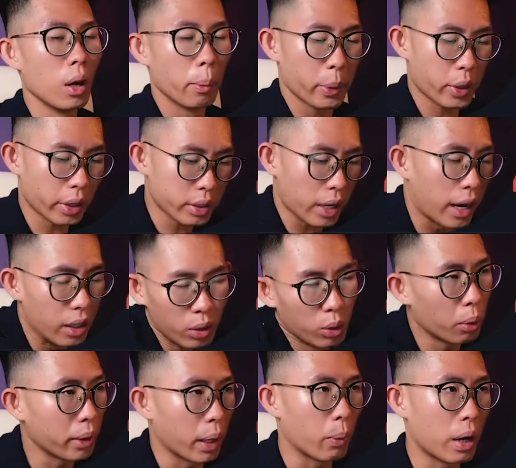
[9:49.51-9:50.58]
because I
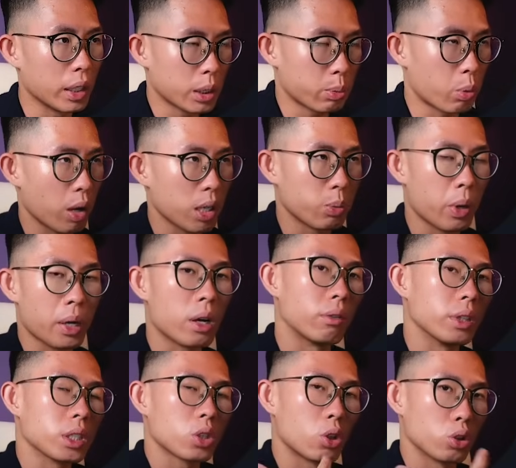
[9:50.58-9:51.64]
know that once price breaks out of
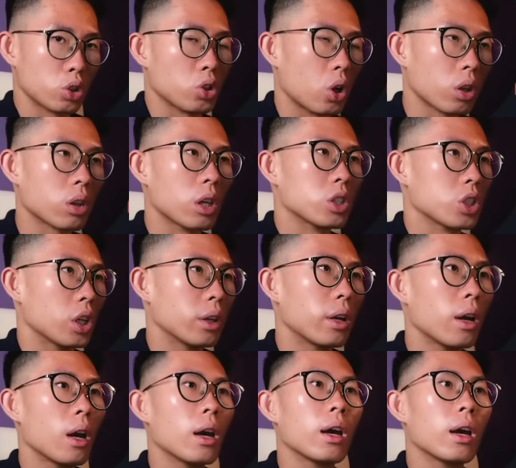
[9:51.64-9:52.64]
this consolidation,